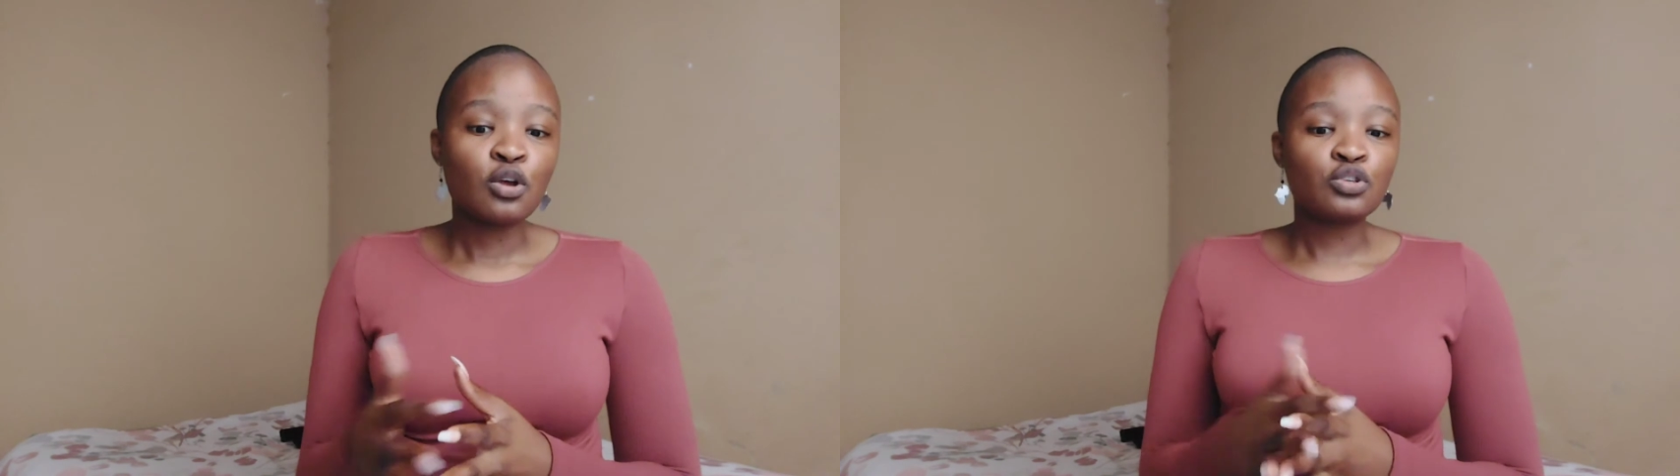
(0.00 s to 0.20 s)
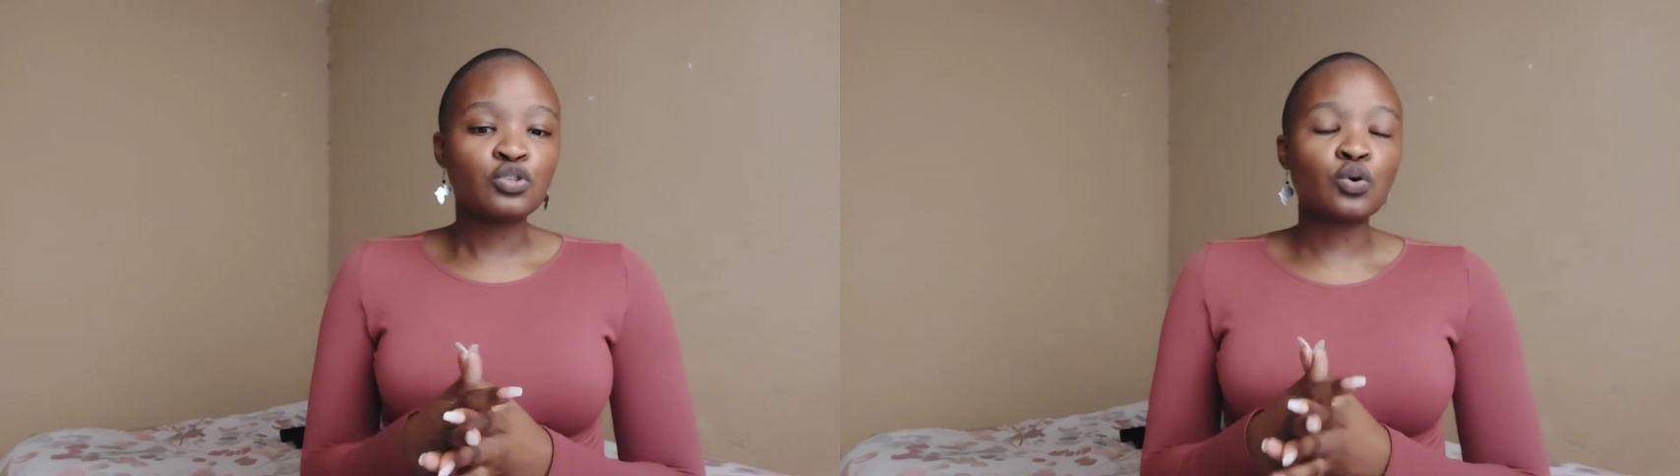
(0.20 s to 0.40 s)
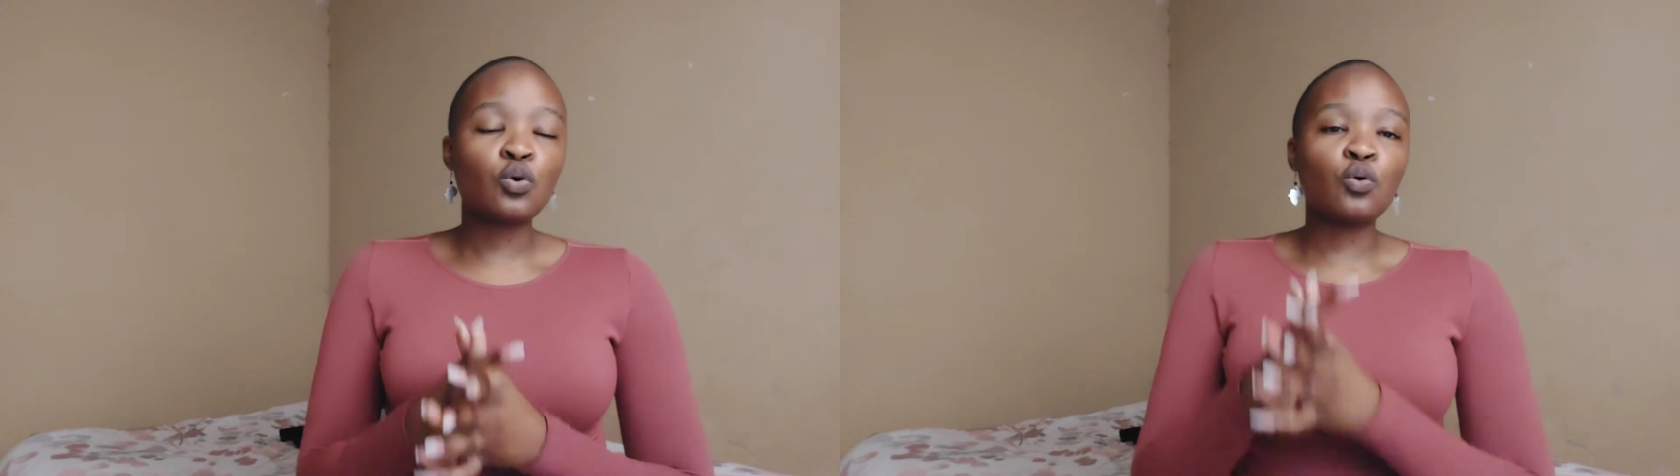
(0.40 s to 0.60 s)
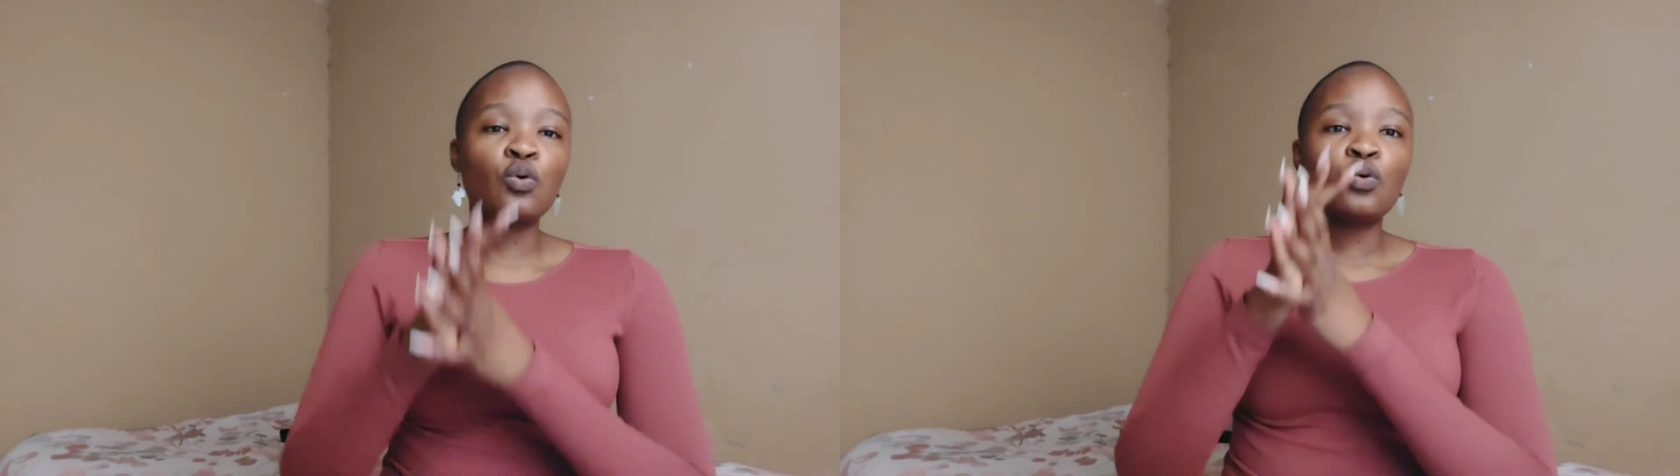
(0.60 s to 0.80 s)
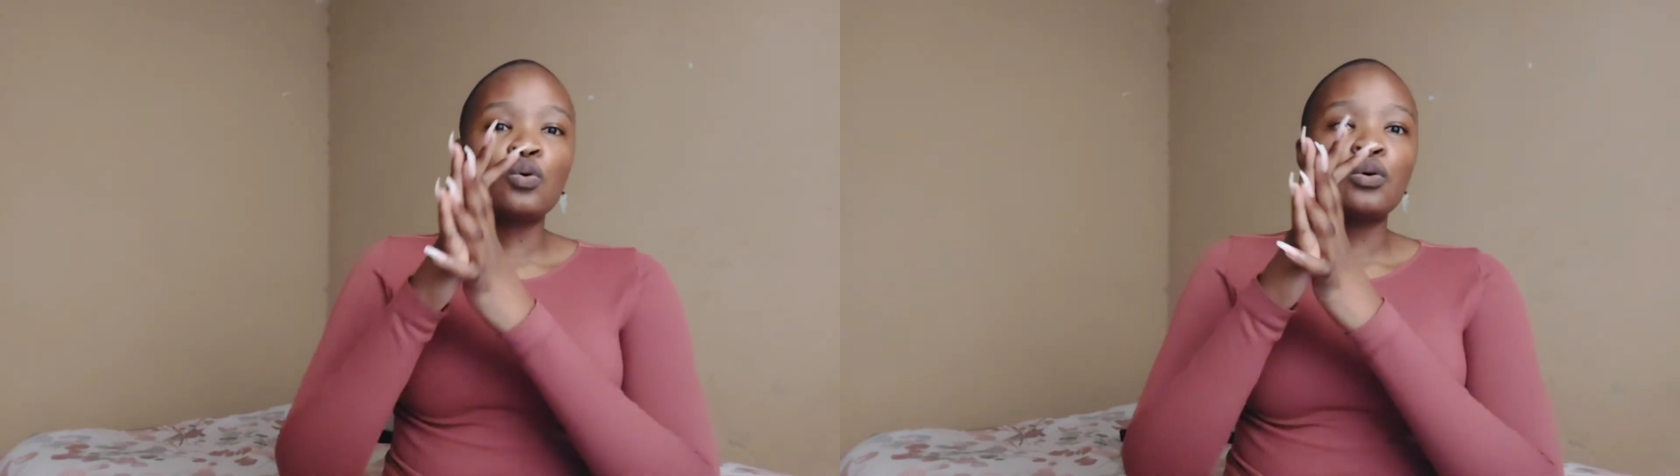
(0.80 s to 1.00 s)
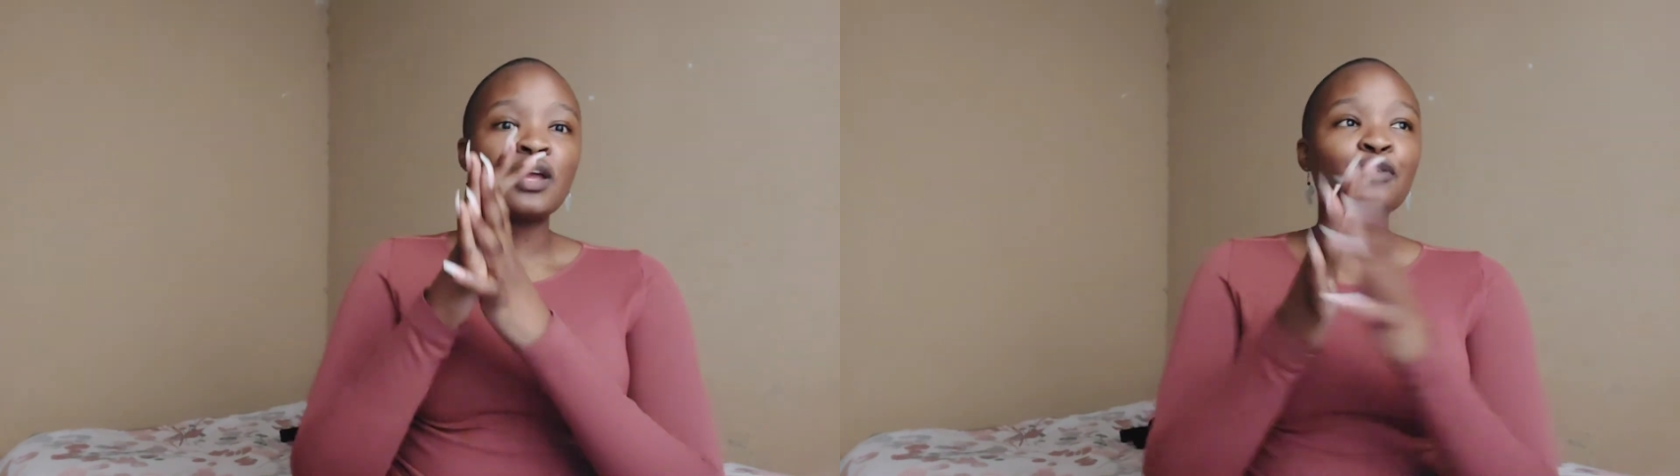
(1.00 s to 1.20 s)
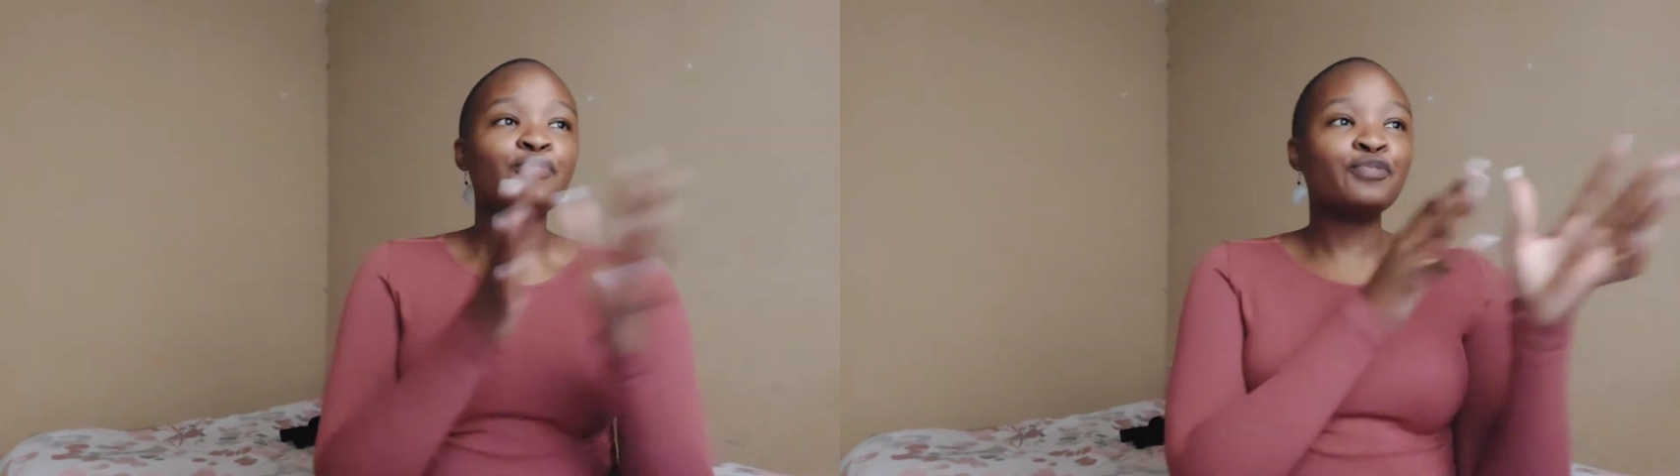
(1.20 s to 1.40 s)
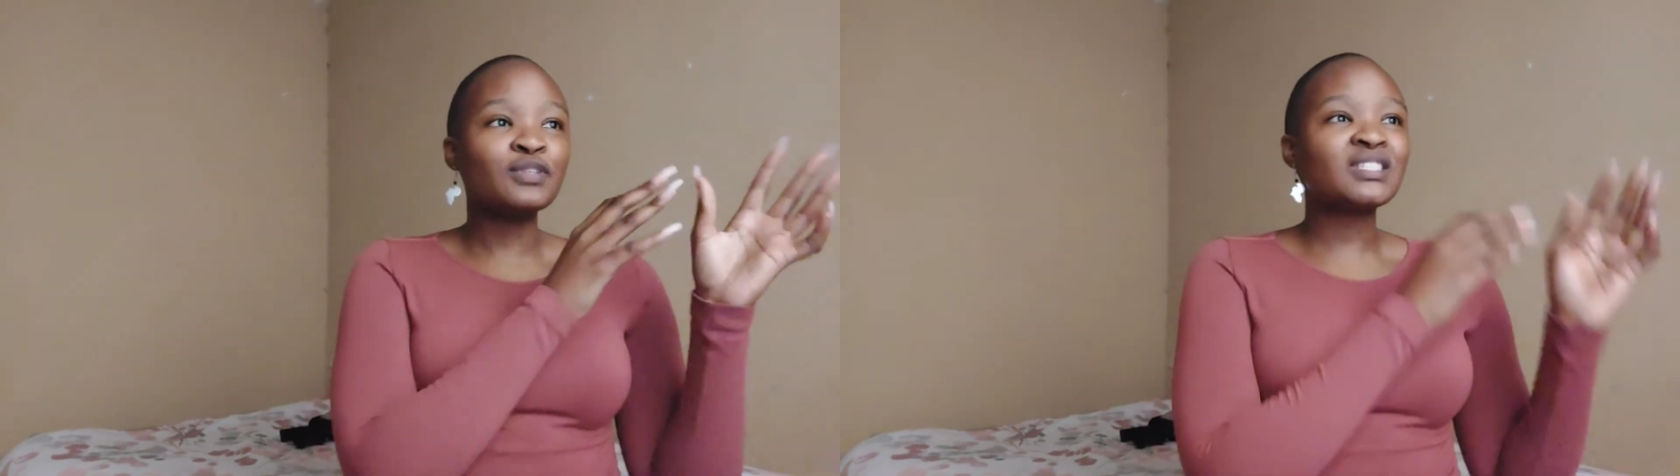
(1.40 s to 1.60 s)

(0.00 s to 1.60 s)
So if